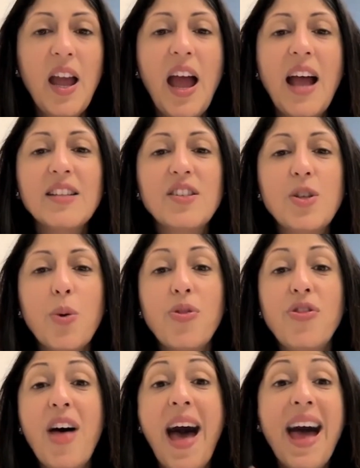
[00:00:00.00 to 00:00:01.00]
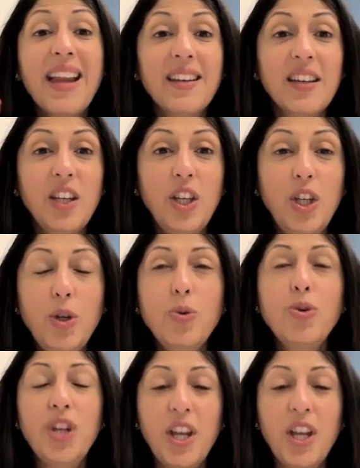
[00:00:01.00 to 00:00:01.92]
And so that huge